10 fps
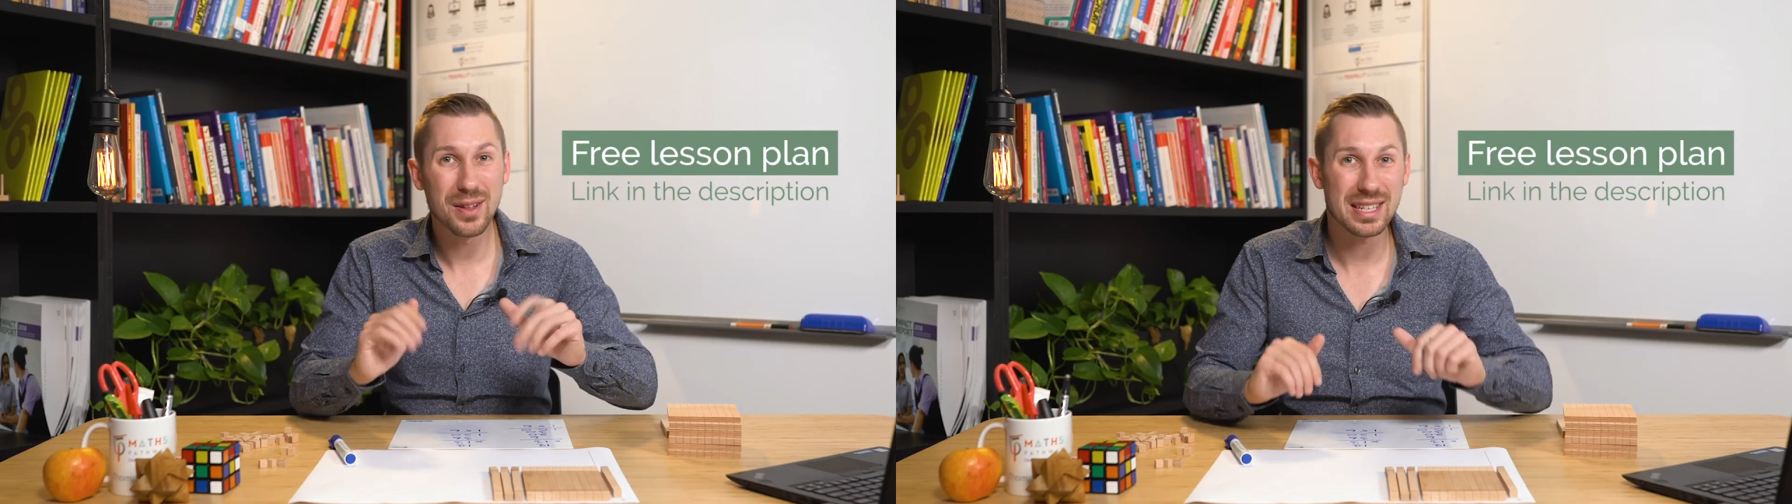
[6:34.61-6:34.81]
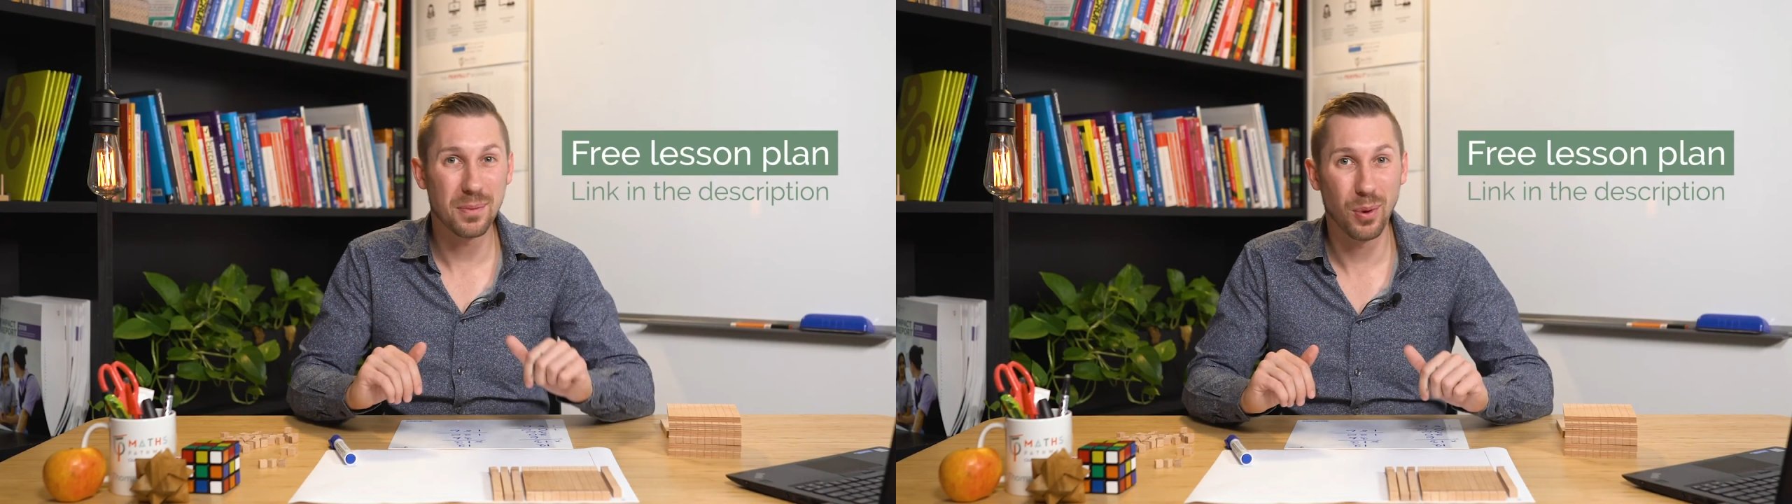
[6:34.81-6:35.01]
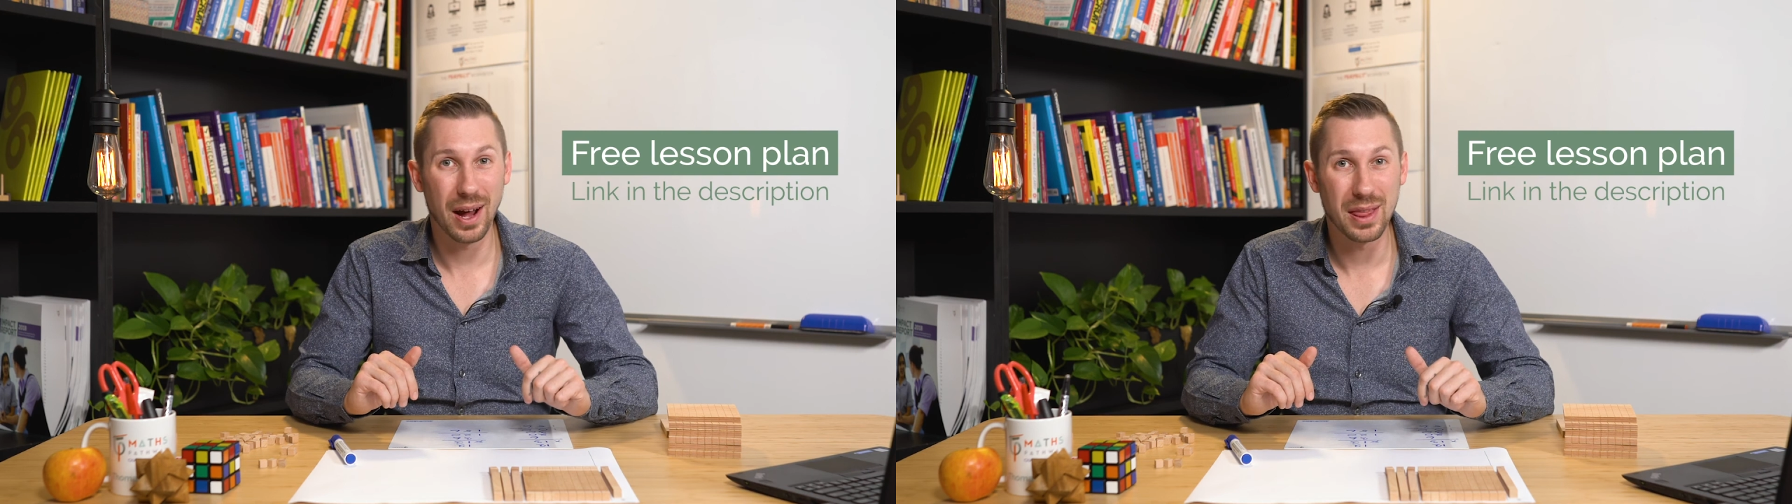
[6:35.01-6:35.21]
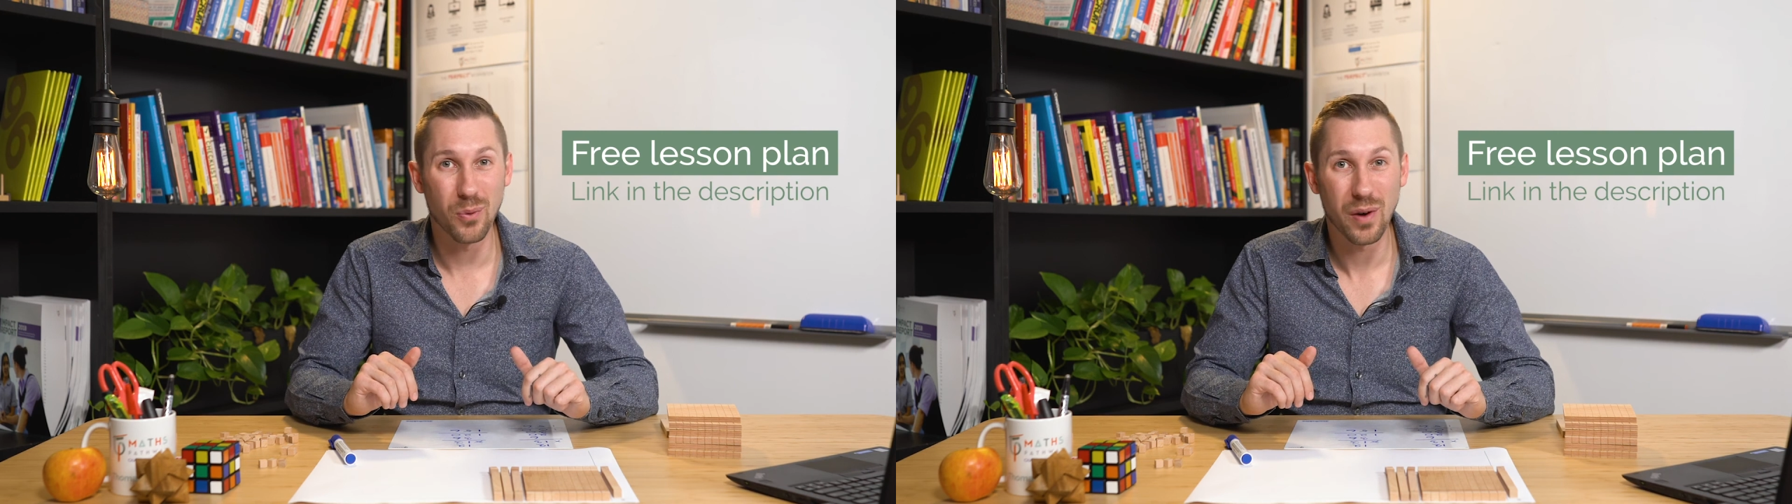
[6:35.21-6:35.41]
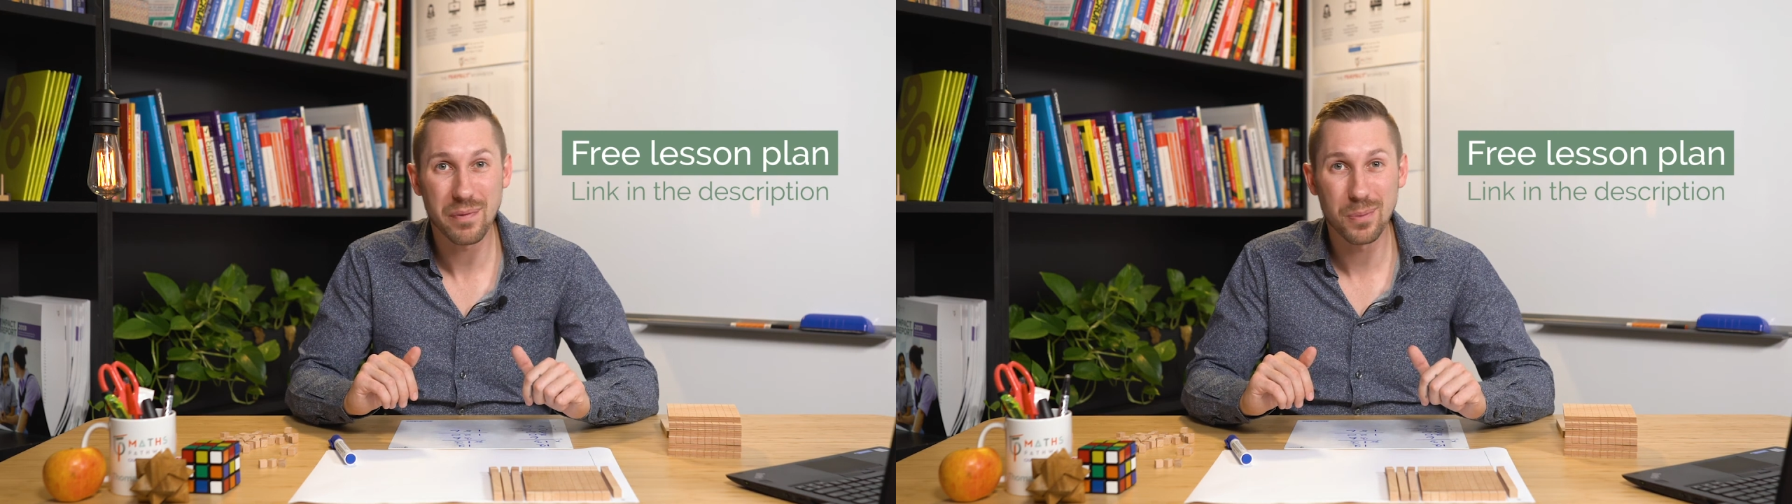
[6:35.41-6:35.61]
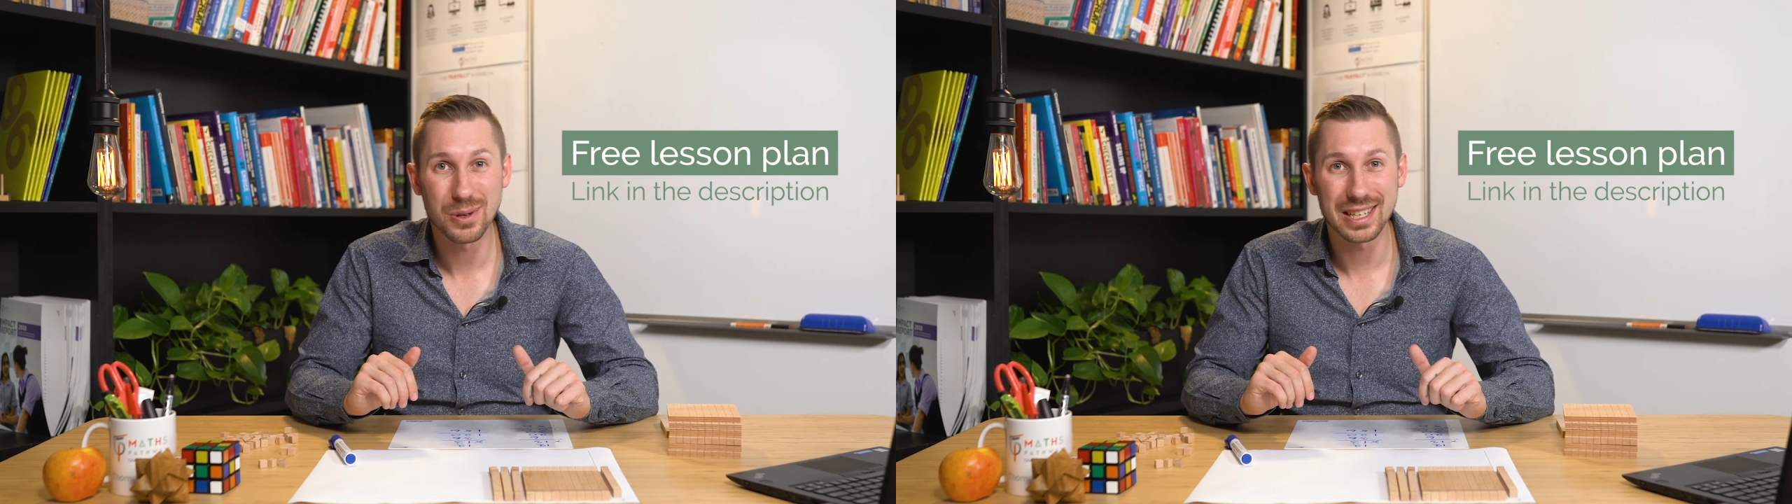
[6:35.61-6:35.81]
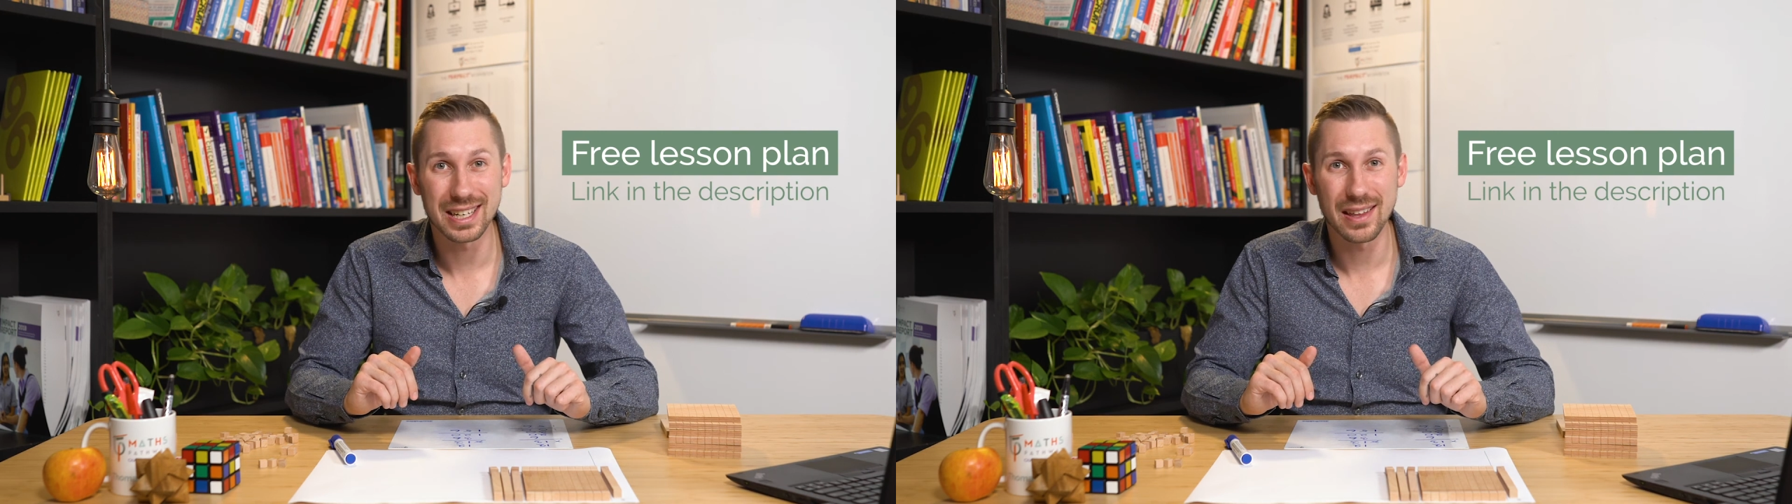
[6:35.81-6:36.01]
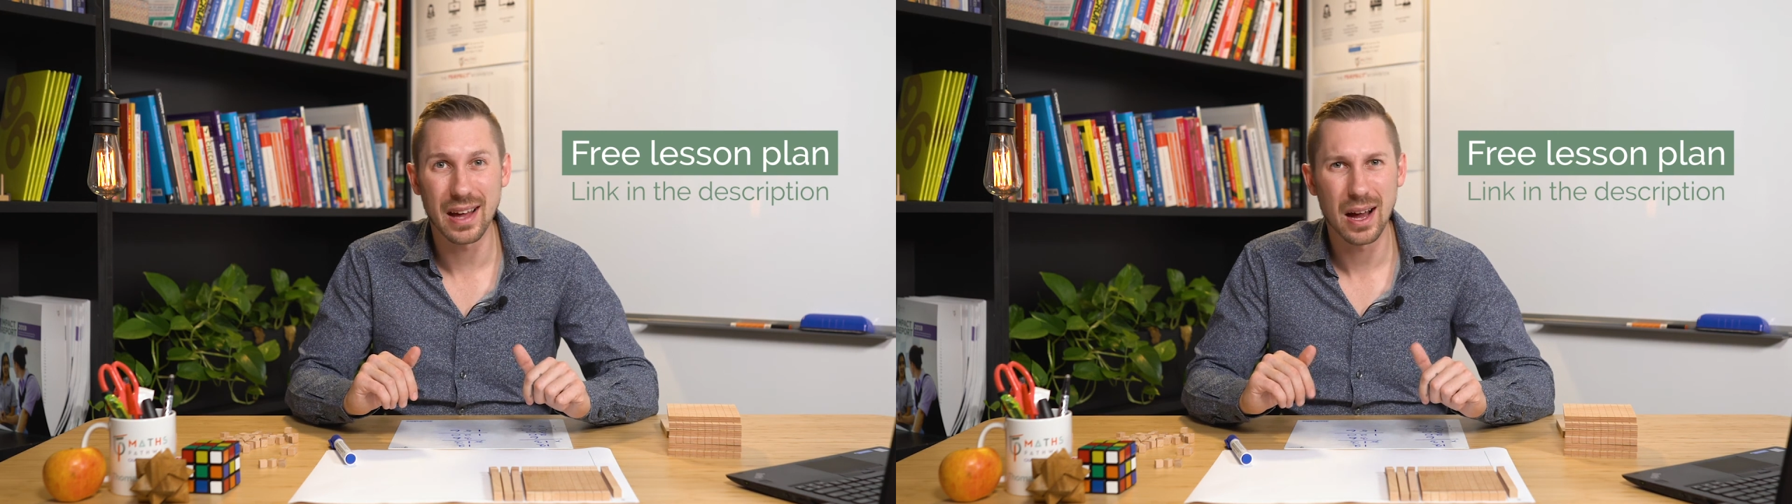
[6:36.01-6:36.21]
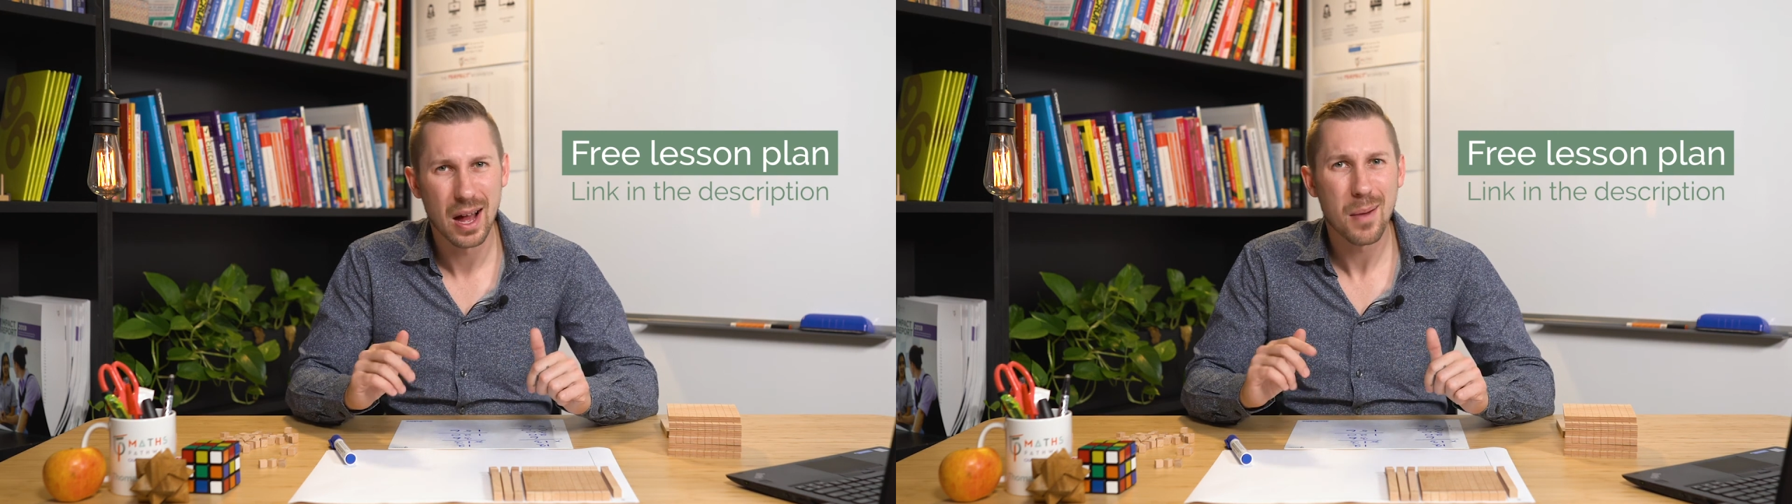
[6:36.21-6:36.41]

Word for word: lesson plan that we've put together